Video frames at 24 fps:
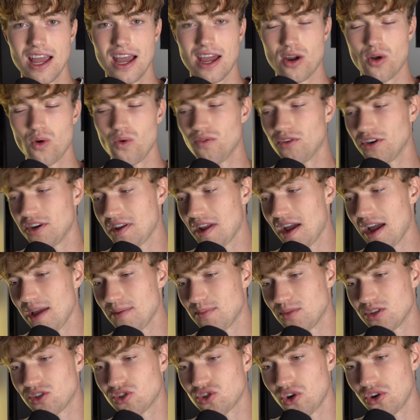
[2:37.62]
And over time,
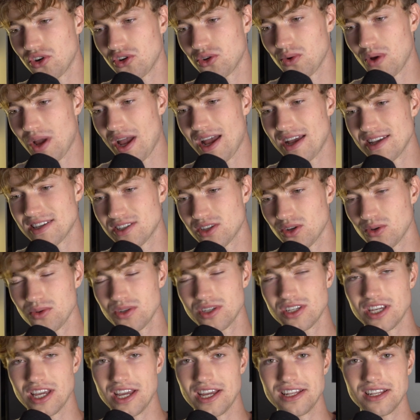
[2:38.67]
we start to
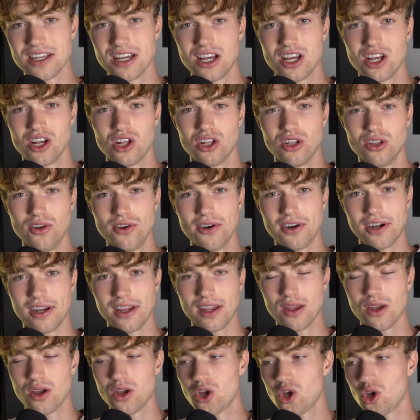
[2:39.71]
associate
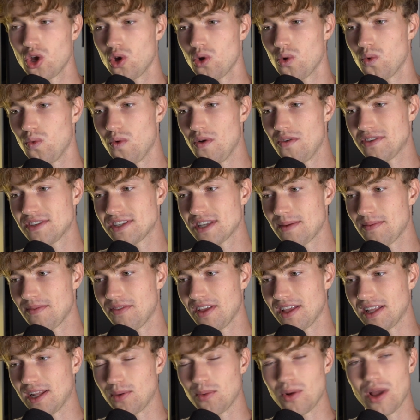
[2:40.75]
learning with
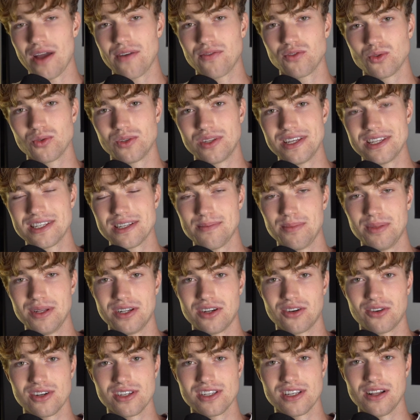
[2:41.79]
something that we have to discipline
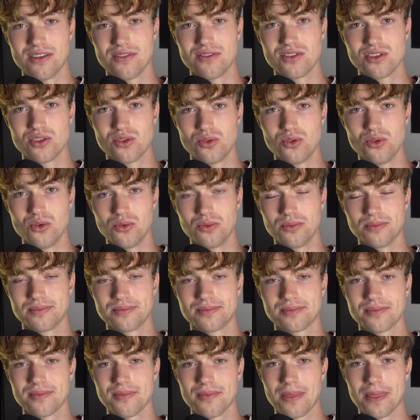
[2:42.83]
ourselves to do.
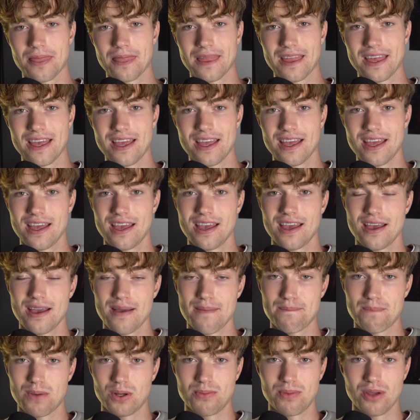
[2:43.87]

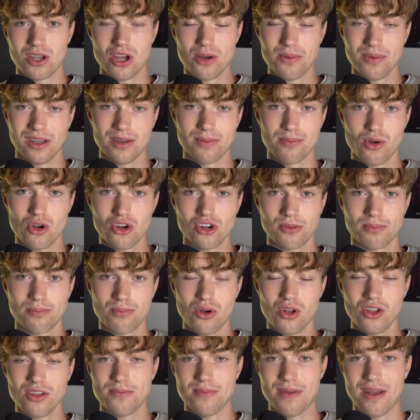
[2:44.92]
But becoming a modern
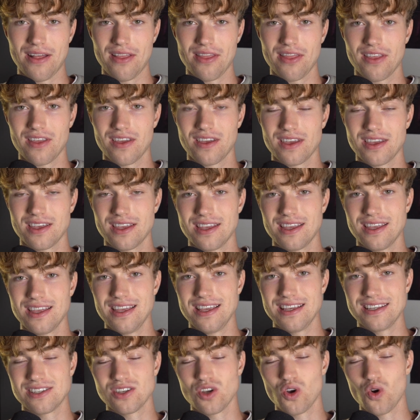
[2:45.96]
polymath
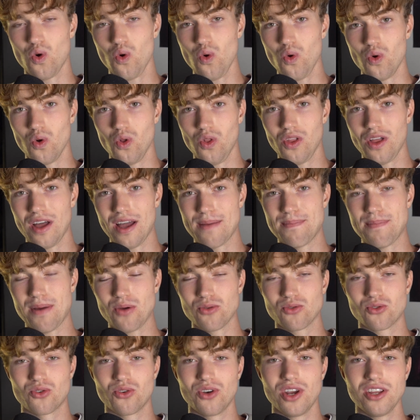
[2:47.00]
is all
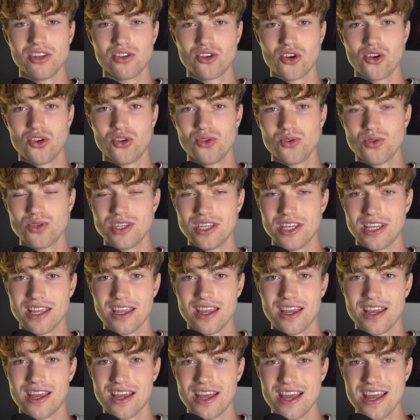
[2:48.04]
about reintroducing
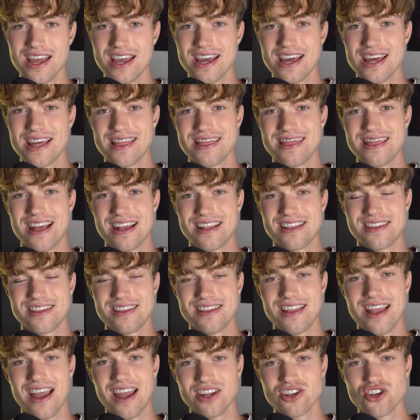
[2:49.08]
that
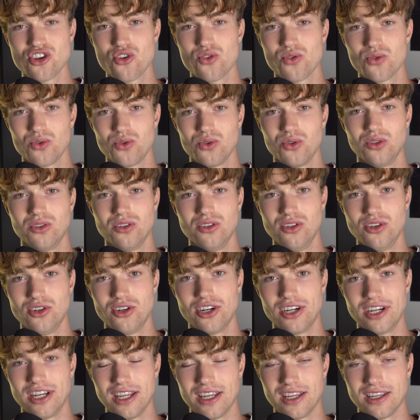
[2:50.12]
natural
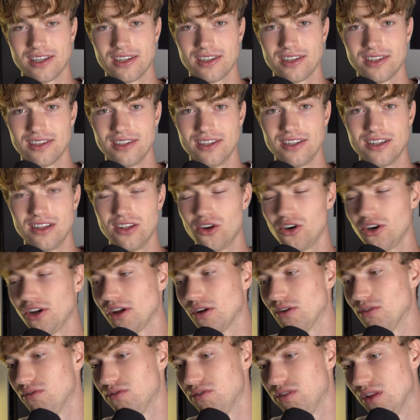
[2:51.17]
learning, that learning
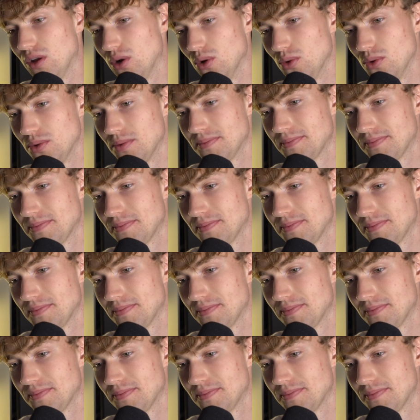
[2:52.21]
of flow.